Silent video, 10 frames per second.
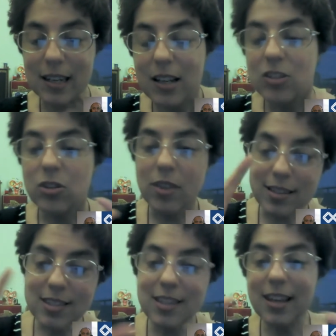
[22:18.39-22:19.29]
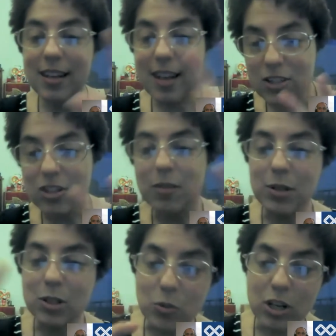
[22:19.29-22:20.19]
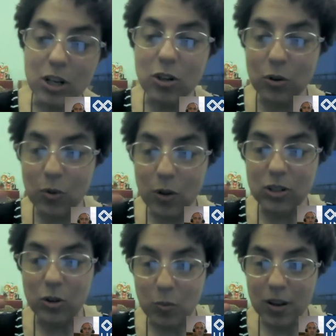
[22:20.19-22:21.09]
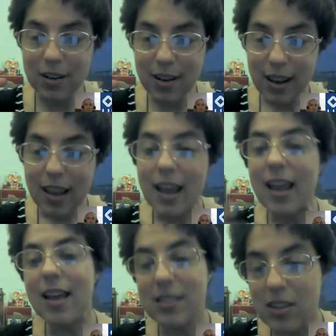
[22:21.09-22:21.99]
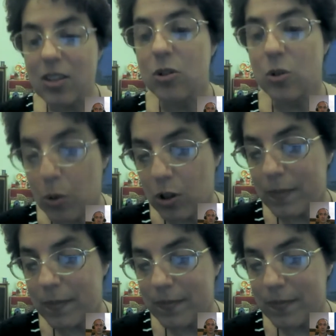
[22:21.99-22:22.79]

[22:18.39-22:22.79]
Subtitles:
So that's the connection between you as a human and the tool.